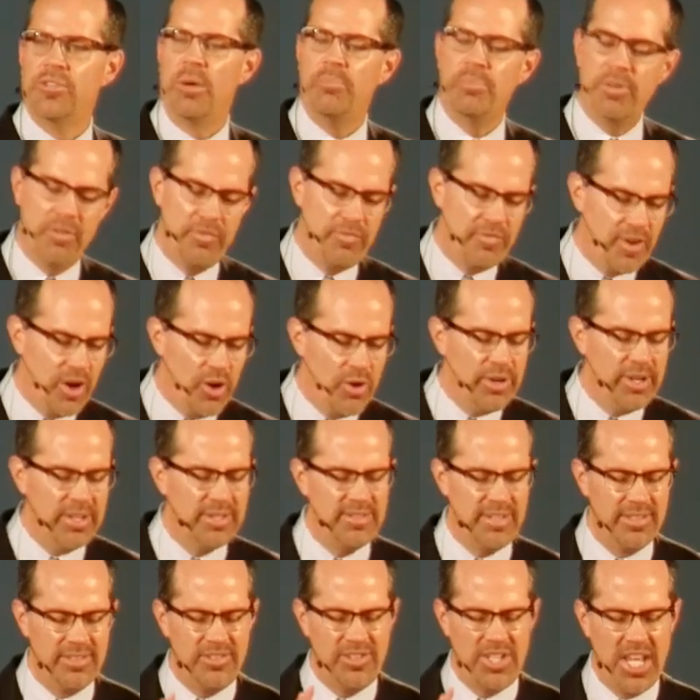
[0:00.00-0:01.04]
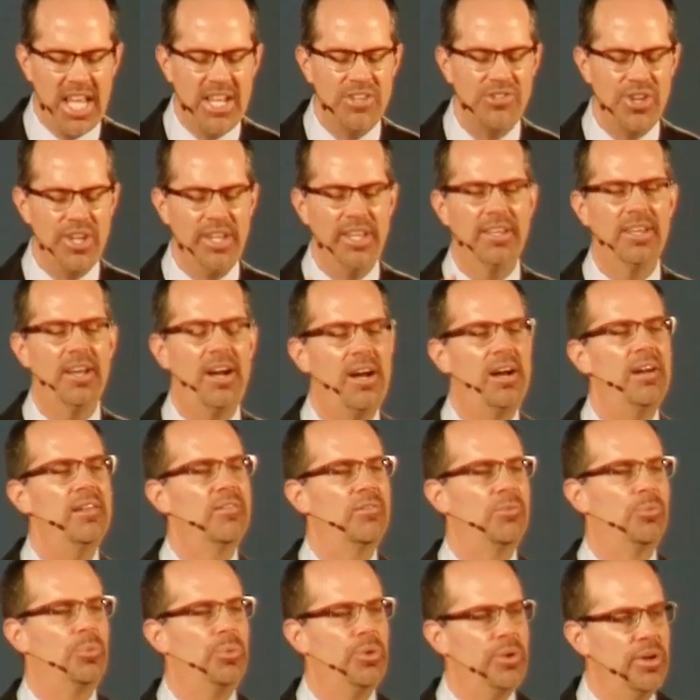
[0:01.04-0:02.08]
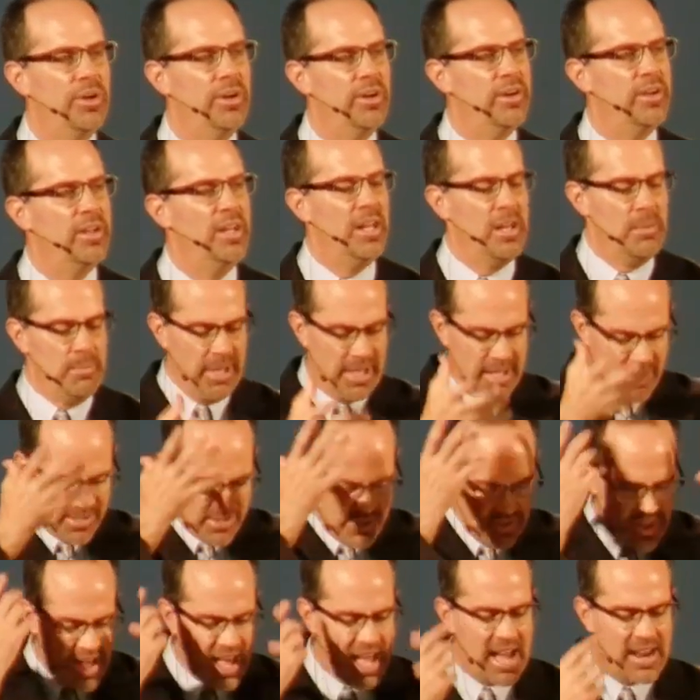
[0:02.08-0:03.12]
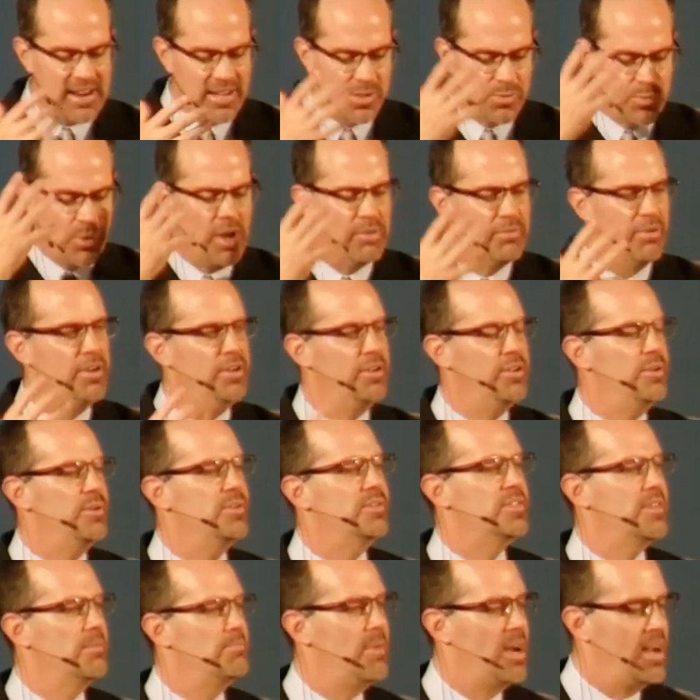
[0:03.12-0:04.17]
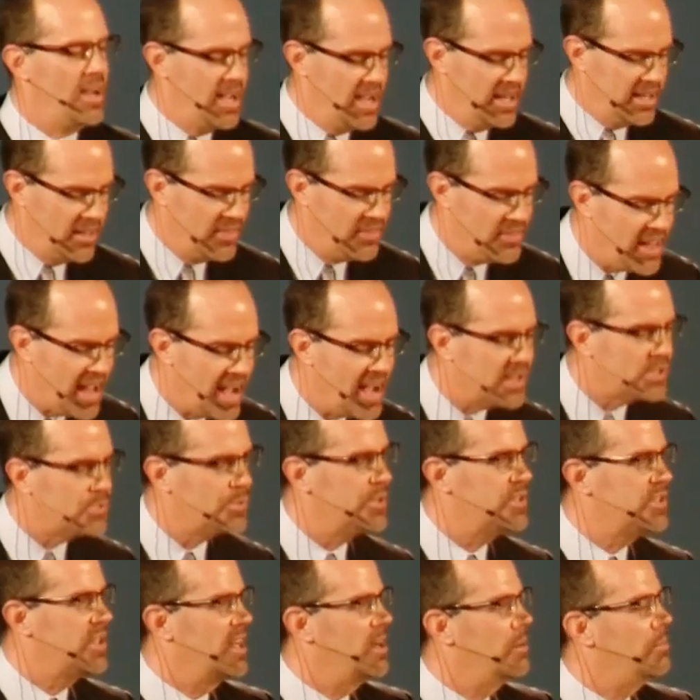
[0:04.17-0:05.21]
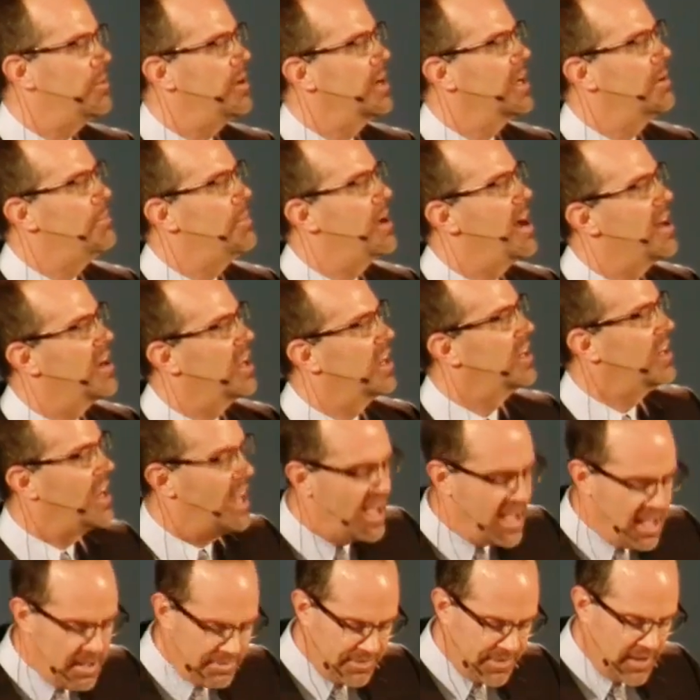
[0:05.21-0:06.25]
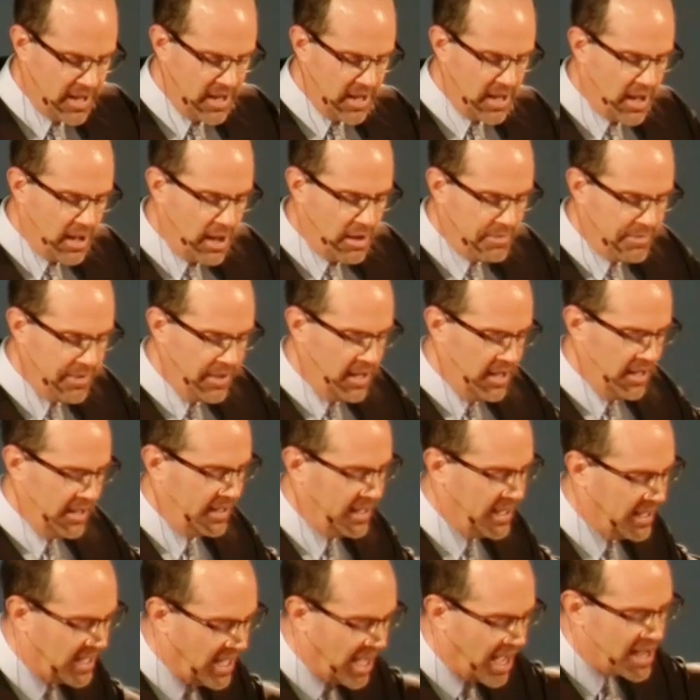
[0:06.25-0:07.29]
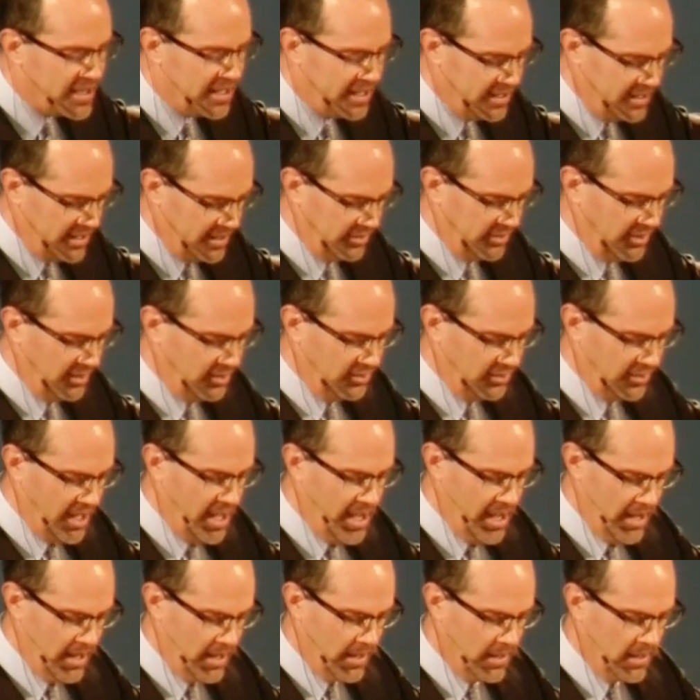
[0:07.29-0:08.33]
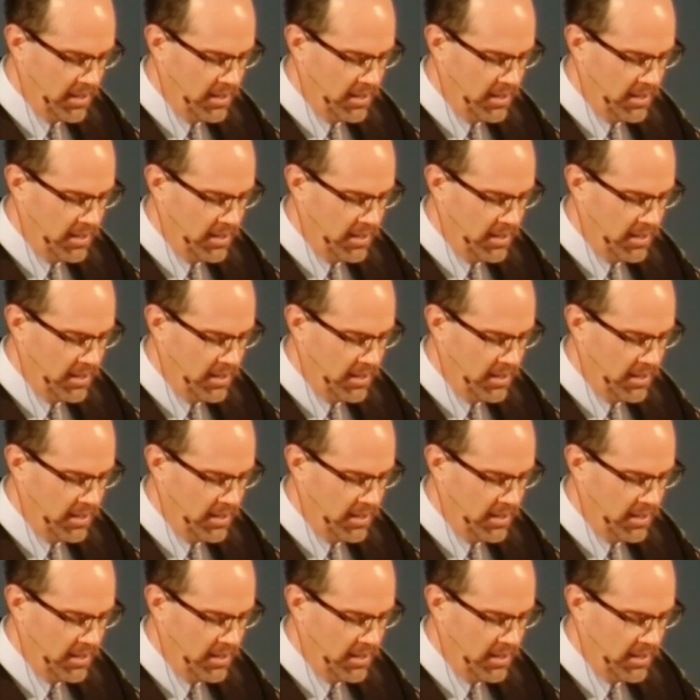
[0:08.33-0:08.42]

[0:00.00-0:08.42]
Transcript: I'm devoted to teaching God's word because that is what renews the mind and that's what's going to bring about a life of godliness, he's saying.